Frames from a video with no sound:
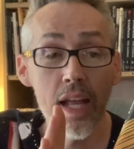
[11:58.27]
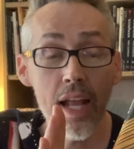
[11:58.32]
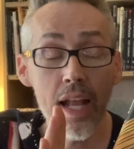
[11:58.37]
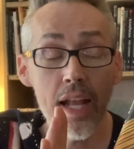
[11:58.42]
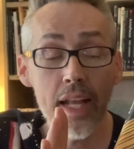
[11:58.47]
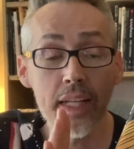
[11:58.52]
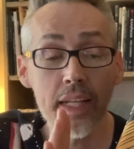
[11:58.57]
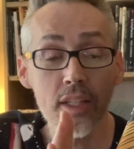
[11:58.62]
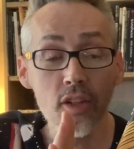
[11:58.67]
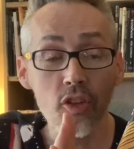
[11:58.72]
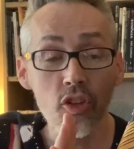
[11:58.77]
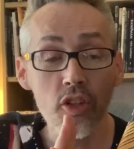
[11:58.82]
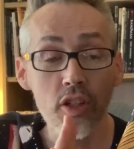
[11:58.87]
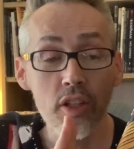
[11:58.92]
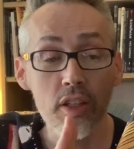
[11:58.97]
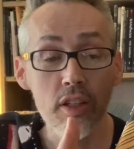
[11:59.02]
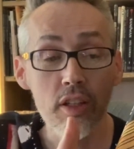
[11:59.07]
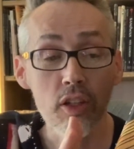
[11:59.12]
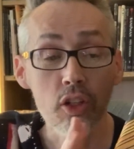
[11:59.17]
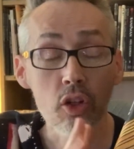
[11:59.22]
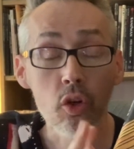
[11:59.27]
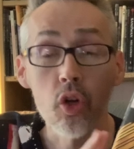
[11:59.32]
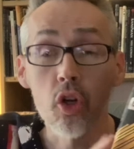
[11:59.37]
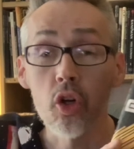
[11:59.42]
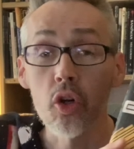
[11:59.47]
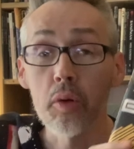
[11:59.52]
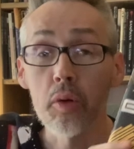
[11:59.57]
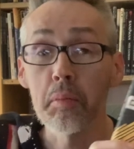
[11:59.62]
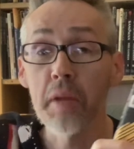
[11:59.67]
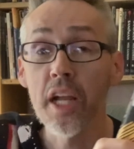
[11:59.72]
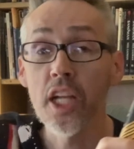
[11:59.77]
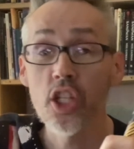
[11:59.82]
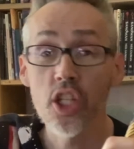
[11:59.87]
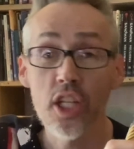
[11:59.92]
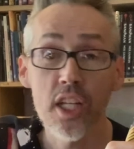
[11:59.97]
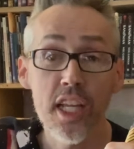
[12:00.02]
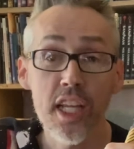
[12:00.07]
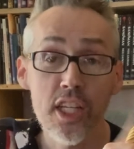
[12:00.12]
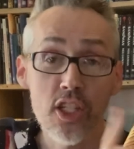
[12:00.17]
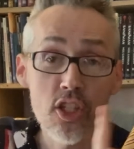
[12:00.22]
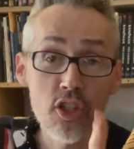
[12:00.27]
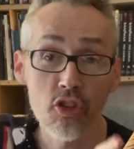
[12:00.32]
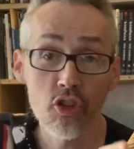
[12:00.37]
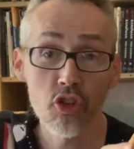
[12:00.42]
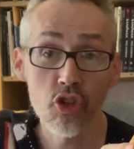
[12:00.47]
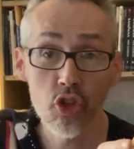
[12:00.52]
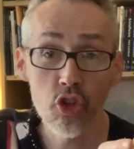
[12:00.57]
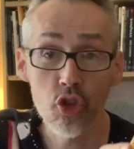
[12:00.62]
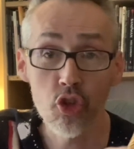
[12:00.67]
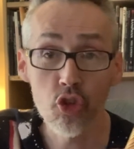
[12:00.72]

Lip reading: And there are machinations to